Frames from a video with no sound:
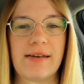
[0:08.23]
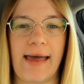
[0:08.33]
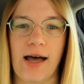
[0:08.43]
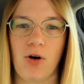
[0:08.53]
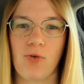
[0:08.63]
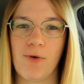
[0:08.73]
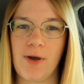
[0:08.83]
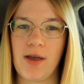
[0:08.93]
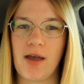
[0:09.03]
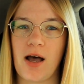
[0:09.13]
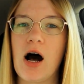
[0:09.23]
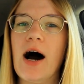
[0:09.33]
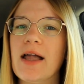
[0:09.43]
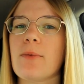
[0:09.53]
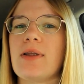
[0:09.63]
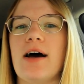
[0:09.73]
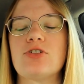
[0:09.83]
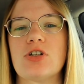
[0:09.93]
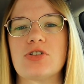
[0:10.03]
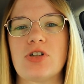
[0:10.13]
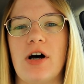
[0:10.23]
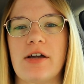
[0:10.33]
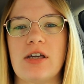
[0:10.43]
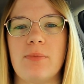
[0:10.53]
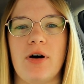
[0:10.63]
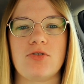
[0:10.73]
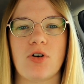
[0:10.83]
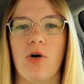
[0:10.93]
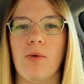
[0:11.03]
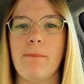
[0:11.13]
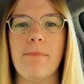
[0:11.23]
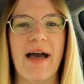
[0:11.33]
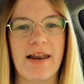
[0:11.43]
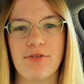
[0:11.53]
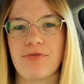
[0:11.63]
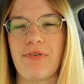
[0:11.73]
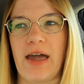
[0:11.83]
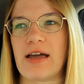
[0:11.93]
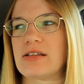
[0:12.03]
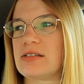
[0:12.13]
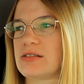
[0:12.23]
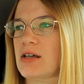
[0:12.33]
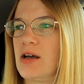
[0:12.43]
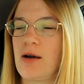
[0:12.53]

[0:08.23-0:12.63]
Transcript: Now, I am not just talking about the whole benefits,